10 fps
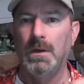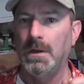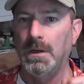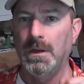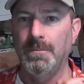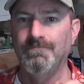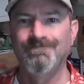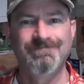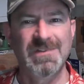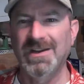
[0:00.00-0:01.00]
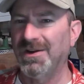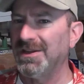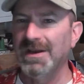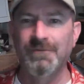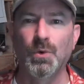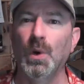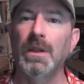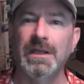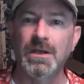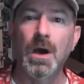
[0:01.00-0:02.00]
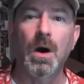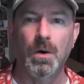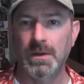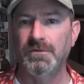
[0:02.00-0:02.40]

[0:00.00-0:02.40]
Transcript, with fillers: Um, you know, you never really know.